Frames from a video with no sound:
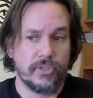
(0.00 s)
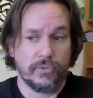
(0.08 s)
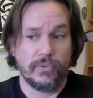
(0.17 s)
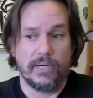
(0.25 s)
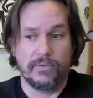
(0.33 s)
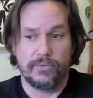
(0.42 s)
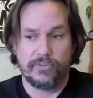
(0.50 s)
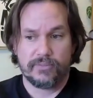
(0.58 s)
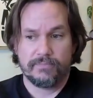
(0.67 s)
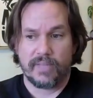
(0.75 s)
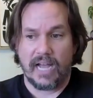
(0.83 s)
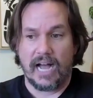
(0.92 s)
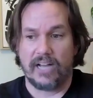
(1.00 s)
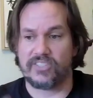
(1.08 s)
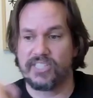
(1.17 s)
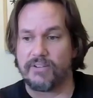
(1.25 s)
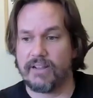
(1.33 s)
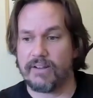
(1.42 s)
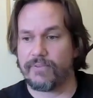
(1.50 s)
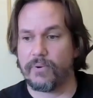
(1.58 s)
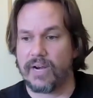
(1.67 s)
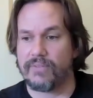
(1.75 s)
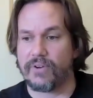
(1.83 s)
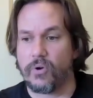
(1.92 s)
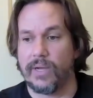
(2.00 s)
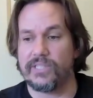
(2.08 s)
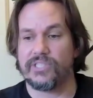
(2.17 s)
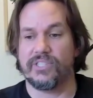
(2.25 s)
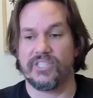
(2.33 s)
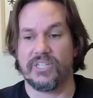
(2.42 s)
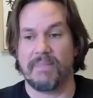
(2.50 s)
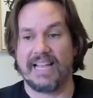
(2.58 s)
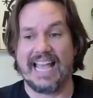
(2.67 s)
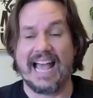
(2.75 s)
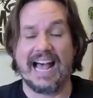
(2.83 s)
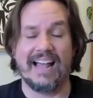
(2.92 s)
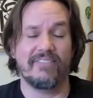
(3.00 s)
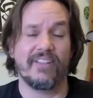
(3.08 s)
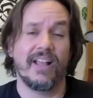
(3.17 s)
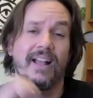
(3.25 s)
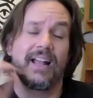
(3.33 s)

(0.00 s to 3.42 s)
Do those. I'll stick around for whatever questions you might have.